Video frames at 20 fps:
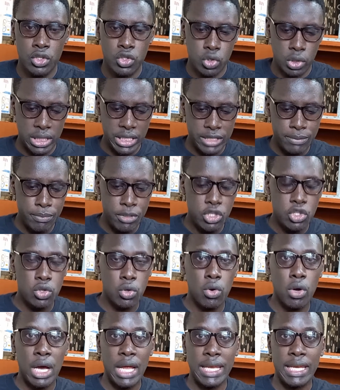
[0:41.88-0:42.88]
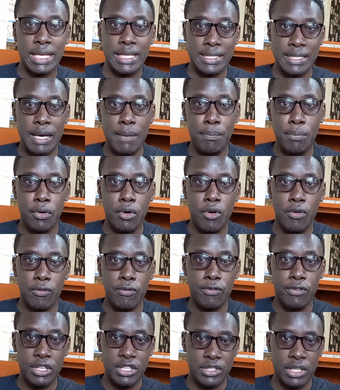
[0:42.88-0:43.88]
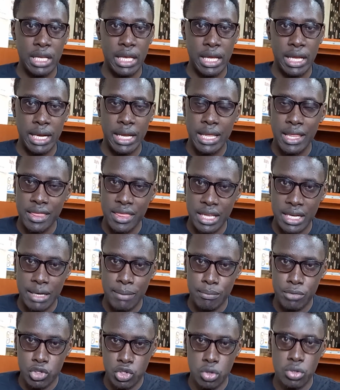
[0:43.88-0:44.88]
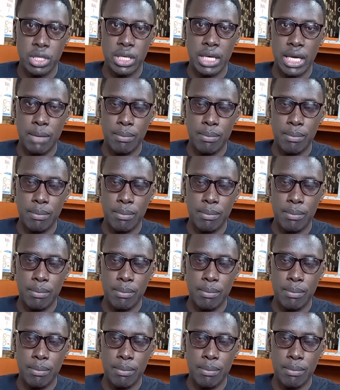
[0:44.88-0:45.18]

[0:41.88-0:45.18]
So let me show an example of this error that I'm talking